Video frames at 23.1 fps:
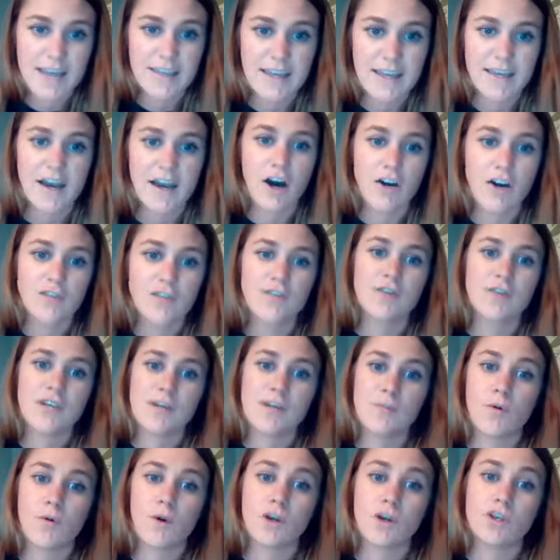and they also
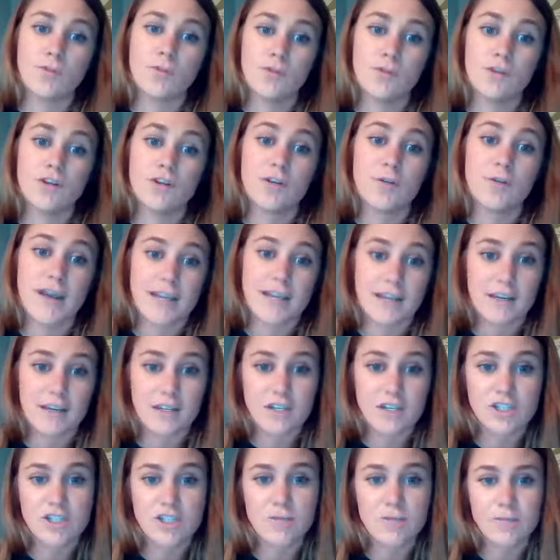get more community
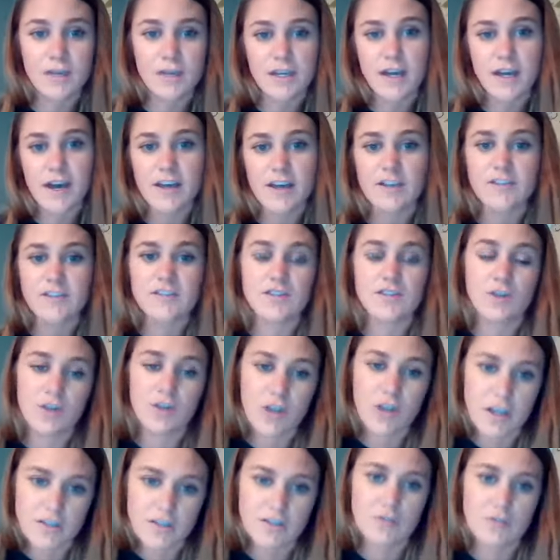recognition because their
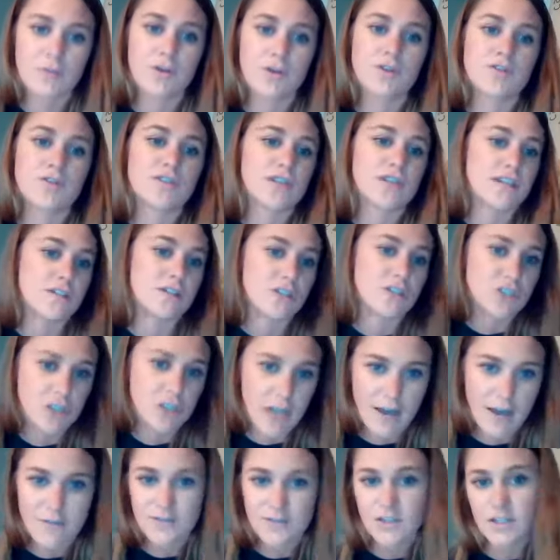customers and
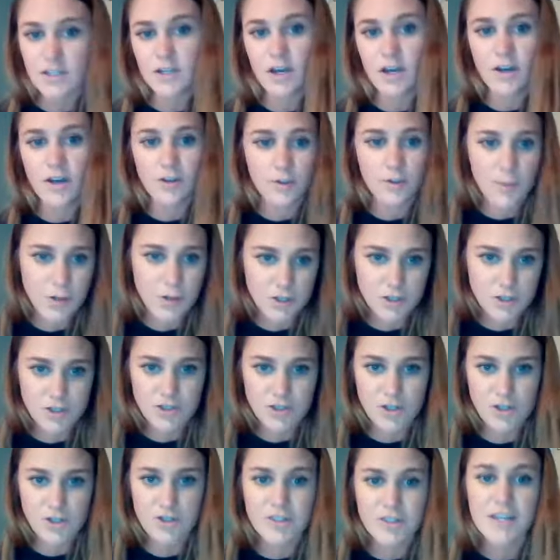chefs and other
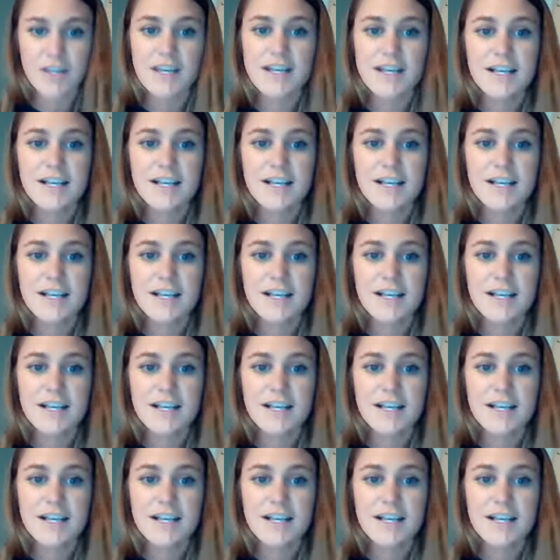purchasers